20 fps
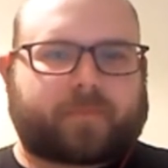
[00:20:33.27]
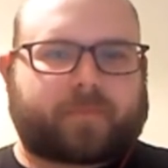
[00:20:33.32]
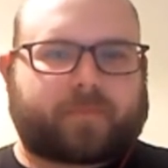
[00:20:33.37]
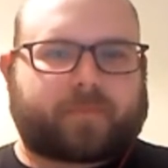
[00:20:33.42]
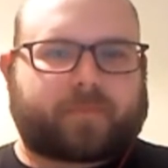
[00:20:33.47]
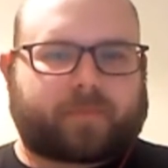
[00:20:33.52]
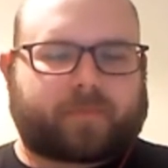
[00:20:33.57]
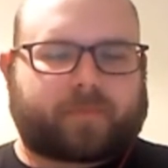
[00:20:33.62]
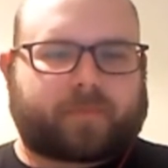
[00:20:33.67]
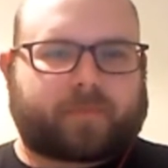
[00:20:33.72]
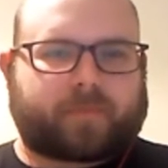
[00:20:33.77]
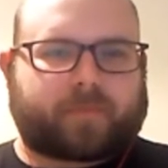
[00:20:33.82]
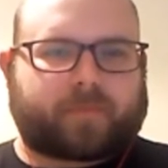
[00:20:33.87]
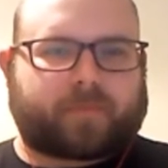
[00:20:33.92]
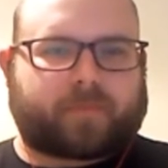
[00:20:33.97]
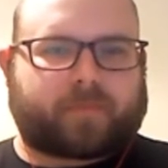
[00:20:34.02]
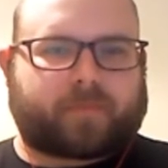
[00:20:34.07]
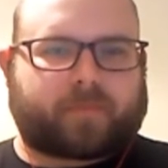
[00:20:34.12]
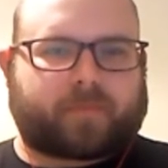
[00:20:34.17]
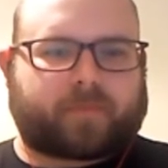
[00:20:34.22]

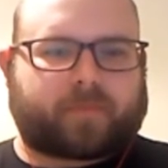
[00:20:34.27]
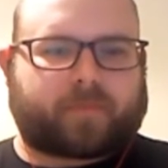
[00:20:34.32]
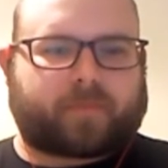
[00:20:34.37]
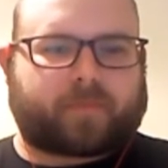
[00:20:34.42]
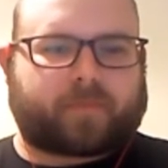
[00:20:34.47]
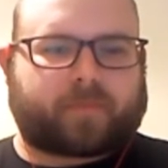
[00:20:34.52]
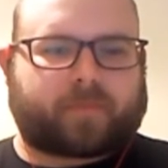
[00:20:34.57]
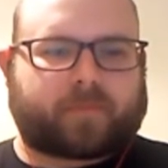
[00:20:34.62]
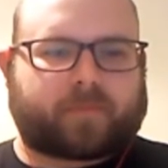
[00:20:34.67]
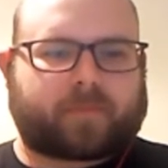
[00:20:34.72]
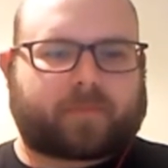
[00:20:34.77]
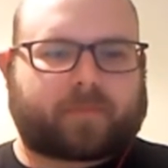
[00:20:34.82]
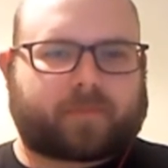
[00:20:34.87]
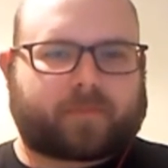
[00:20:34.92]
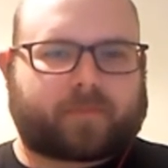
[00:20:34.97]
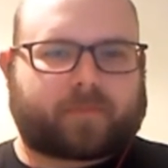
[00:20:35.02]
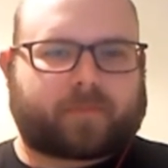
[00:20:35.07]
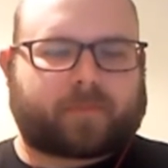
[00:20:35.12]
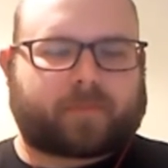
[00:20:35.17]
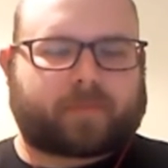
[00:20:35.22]

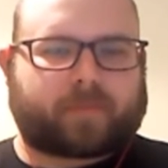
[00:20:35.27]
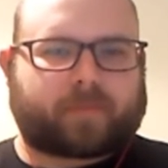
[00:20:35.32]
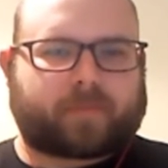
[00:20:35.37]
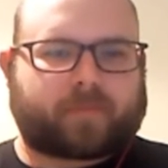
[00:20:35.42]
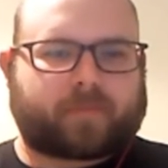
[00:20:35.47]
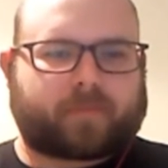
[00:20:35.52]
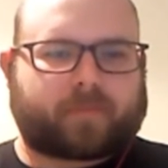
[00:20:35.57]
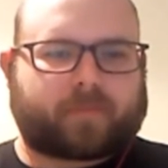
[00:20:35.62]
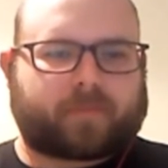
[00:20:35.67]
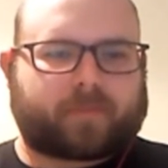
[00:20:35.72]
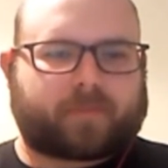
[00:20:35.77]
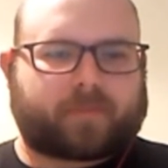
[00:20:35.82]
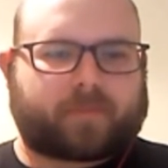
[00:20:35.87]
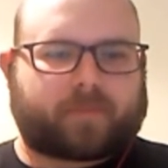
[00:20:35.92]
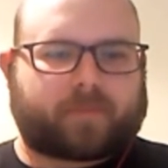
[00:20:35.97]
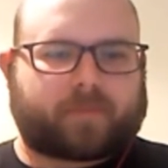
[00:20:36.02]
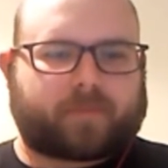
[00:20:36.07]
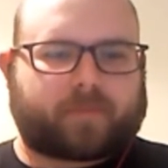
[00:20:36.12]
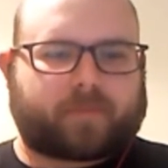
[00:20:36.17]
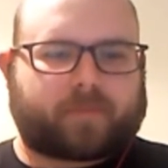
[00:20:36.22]

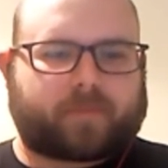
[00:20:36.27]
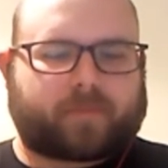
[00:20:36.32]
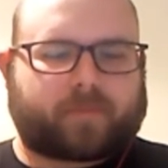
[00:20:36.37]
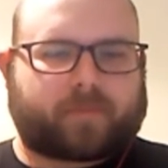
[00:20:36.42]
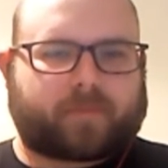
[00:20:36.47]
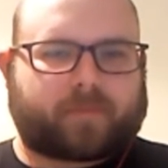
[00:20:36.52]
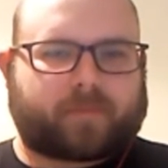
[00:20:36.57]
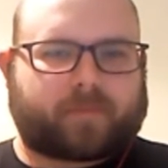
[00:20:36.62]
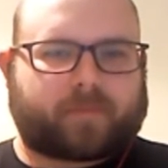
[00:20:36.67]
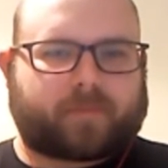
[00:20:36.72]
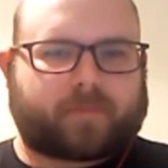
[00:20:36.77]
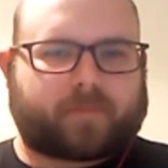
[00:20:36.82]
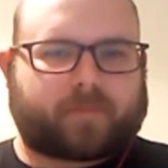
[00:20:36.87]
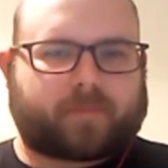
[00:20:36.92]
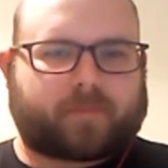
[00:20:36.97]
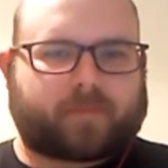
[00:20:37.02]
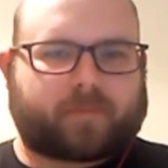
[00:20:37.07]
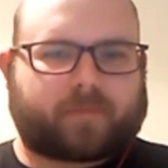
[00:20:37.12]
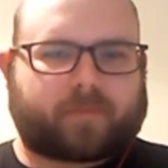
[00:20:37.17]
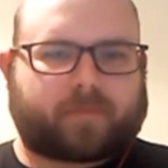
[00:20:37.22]

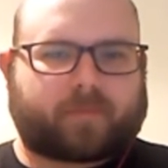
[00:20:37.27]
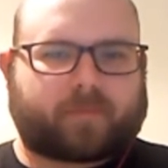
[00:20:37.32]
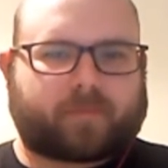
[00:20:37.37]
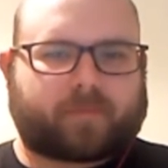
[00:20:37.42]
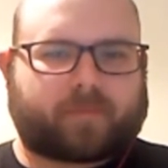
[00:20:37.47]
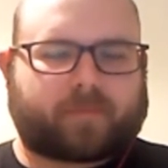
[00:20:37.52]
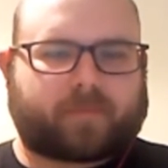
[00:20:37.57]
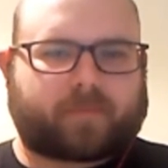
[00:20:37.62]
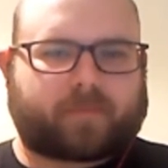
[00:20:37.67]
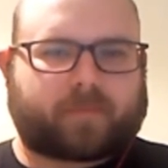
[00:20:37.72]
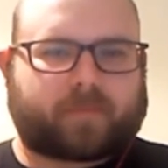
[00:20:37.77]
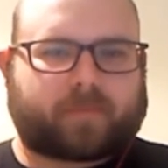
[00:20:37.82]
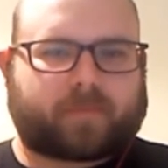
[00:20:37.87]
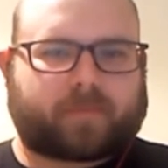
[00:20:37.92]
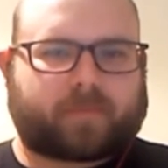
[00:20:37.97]
(silent)